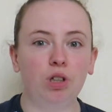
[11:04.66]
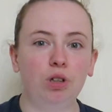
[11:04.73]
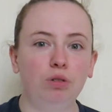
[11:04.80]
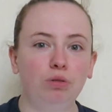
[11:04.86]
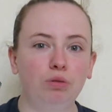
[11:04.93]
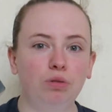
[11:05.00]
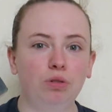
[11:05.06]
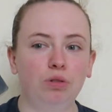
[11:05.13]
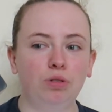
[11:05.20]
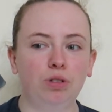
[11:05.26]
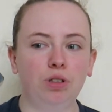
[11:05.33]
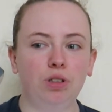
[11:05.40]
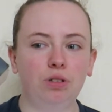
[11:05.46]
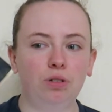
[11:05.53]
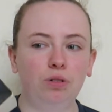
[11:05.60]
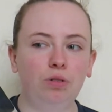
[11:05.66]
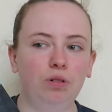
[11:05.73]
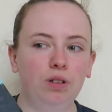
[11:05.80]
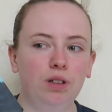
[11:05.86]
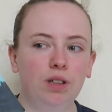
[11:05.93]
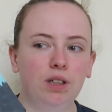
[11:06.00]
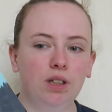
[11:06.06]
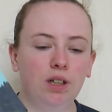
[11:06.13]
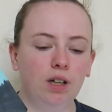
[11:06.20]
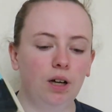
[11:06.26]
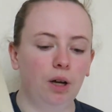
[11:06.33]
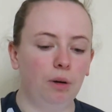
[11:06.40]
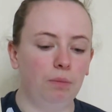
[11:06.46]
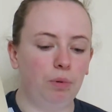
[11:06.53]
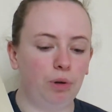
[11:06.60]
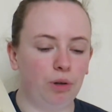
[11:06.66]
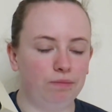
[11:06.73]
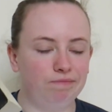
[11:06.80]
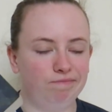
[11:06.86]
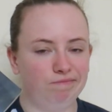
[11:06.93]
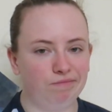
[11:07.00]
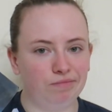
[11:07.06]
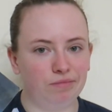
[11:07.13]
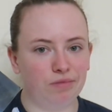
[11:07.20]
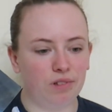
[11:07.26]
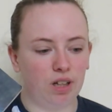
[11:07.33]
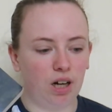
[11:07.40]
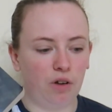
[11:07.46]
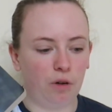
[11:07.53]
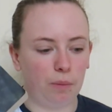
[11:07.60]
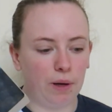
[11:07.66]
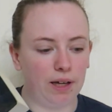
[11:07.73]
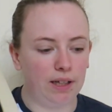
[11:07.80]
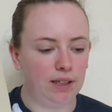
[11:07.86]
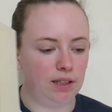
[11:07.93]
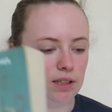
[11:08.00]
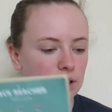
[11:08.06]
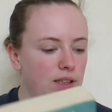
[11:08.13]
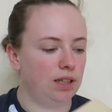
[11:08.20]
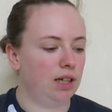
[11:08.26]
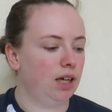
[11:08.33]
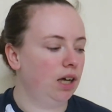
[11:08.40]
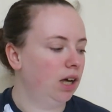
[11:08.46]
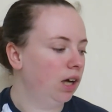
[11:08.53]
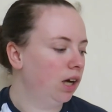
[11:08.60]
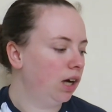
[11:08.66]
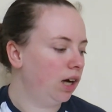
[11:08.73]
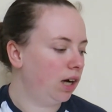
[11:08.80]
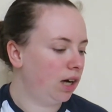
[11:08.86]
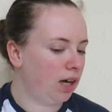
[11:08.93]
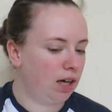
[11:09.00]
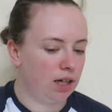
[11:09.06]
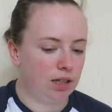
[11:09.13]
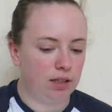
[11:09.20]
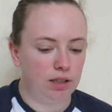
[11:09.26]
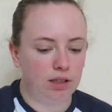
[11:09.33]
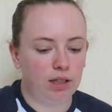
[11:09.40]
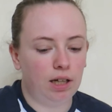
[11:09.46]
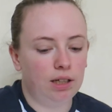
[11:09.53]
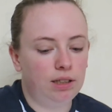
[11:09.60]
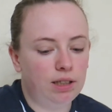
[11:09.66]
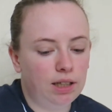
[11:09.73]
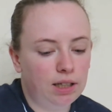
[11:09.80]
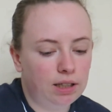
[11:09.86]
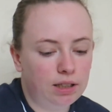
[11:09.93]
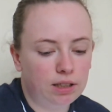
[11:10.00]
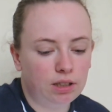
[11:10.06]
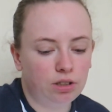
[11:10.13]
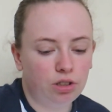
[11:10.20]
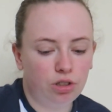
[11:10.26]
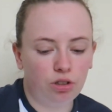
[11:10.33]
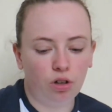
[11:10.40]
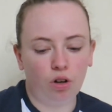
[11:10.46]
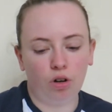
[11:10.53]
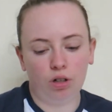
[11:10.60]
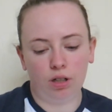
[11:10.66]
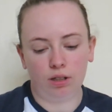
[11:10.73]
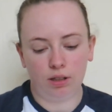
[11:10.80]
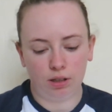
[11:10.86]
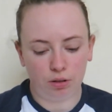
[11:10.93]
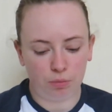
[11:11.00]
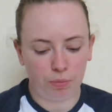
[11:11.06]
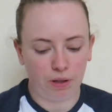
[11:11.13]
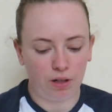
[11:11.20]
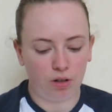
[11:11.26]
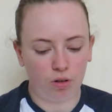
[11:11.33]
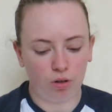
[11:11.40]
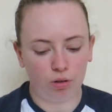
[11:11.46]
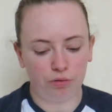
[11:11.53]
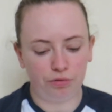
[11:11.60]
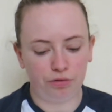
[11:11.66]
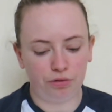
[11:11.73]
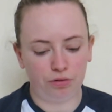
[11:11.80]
to, you know. But I don't mind. And I did start a little bit of